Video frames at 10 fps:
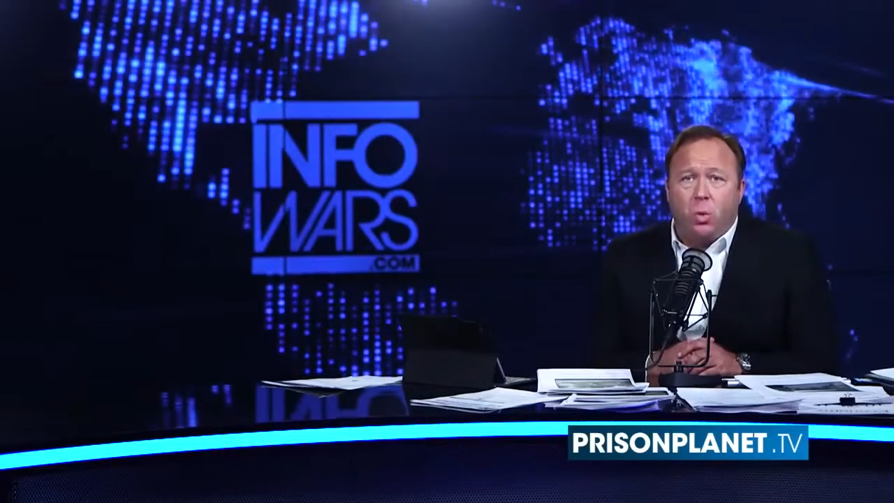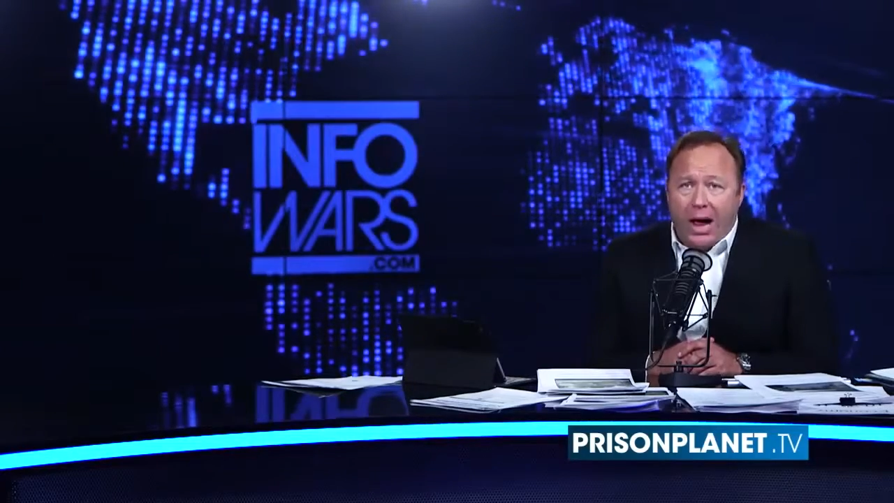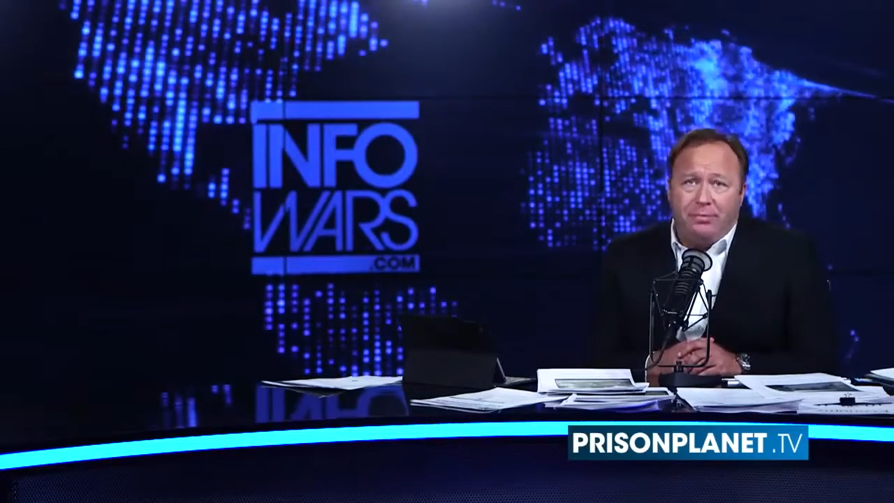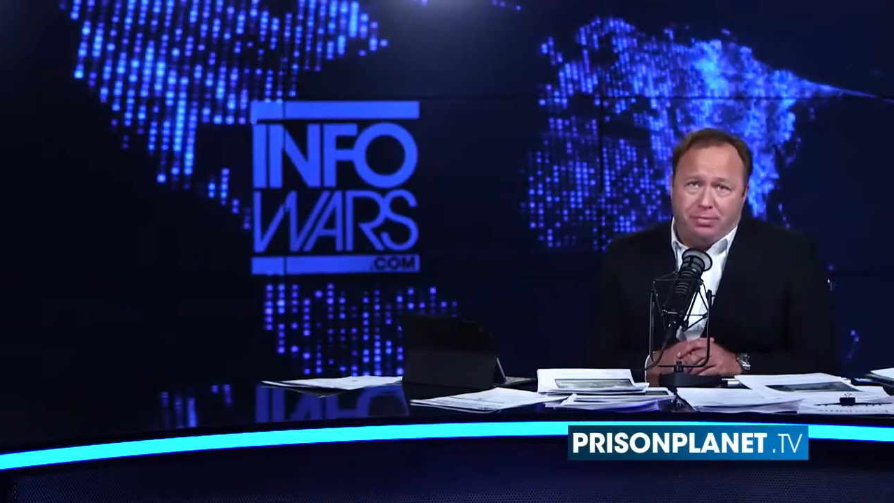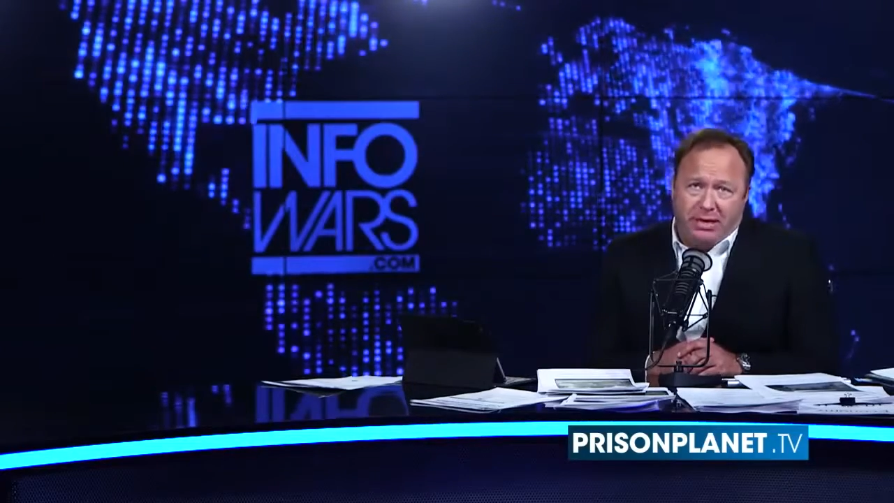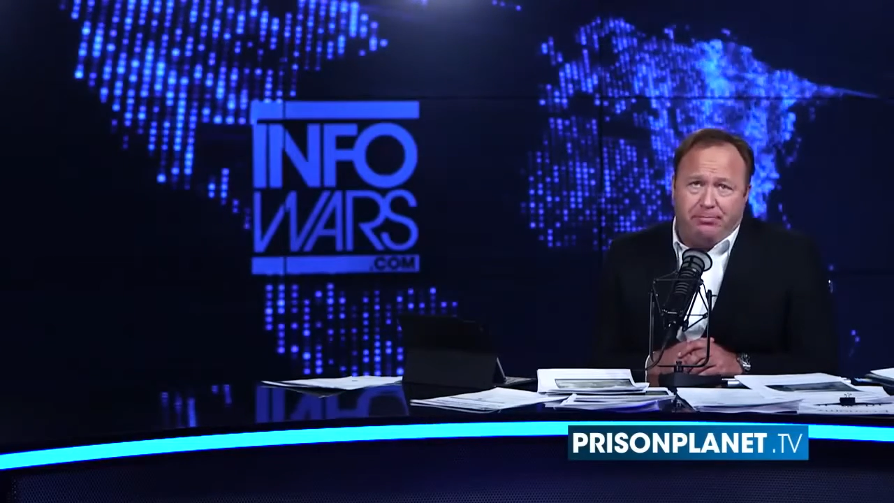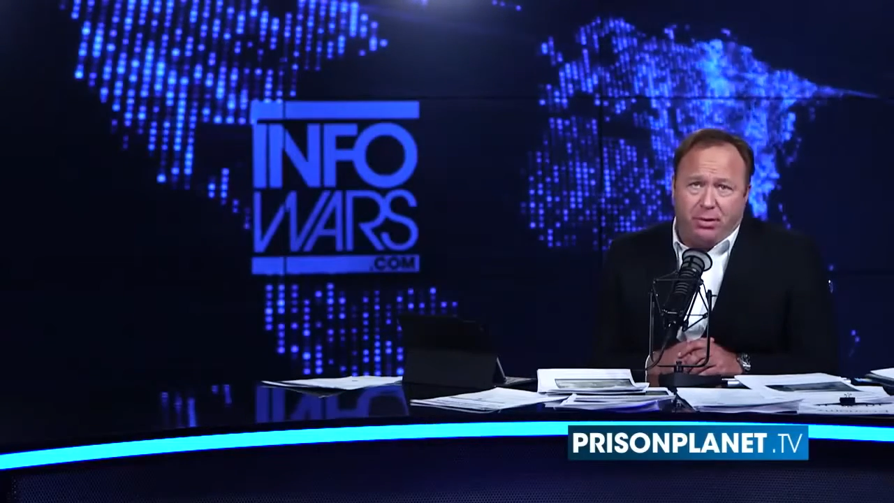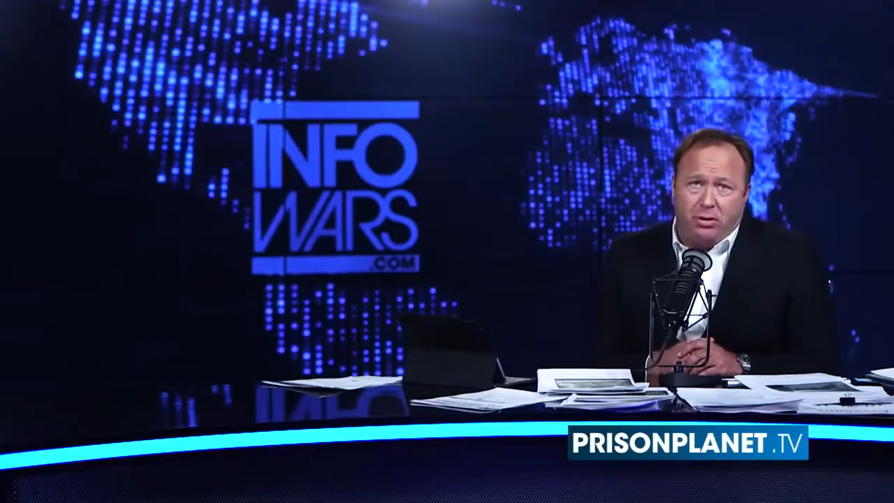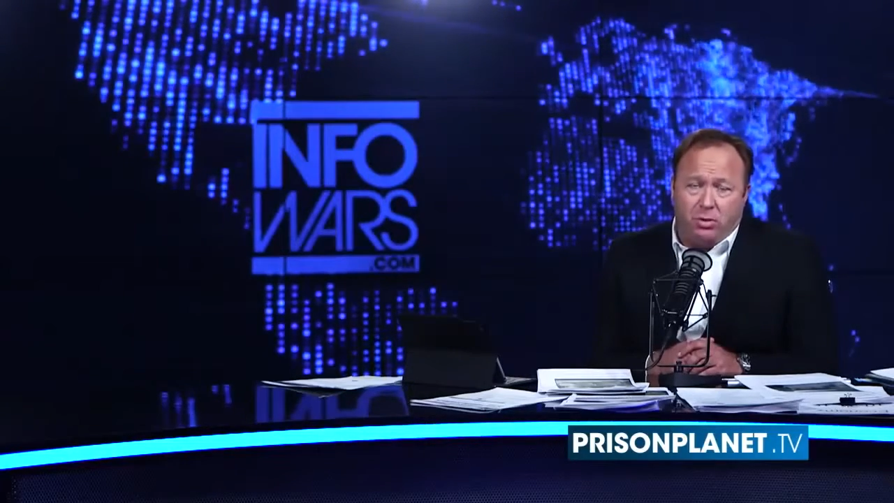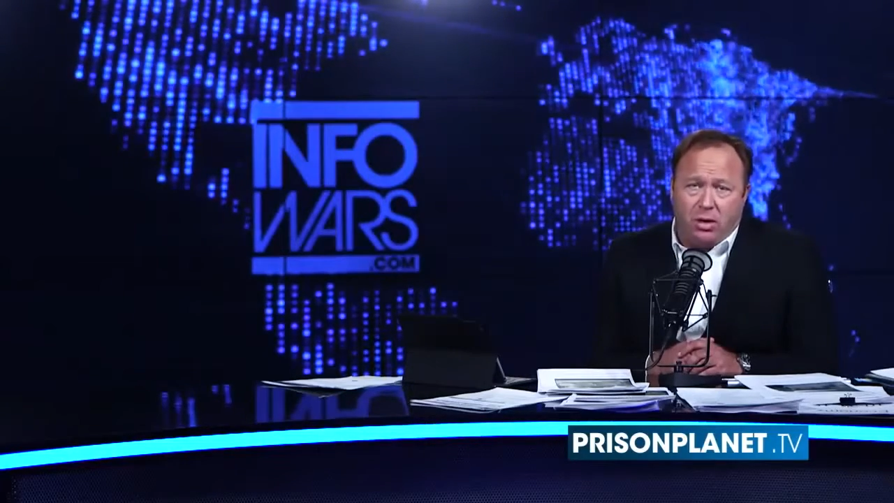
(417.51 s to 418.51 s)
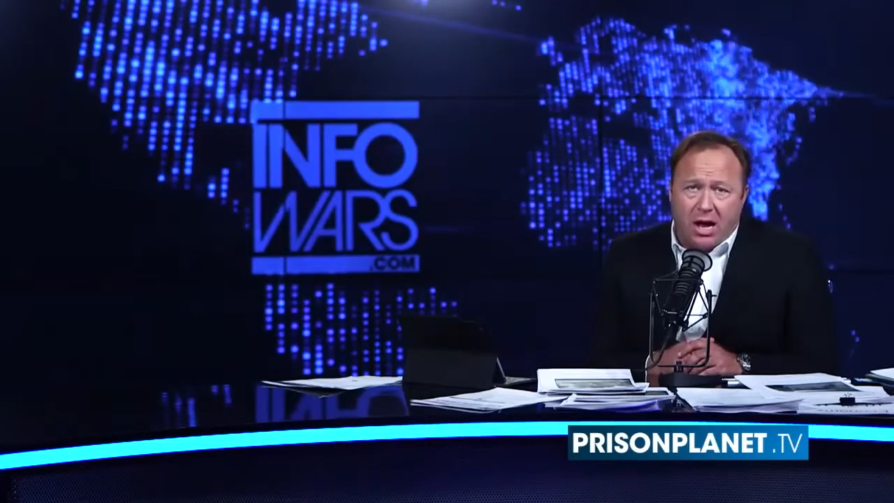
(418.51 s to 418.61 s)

white people who are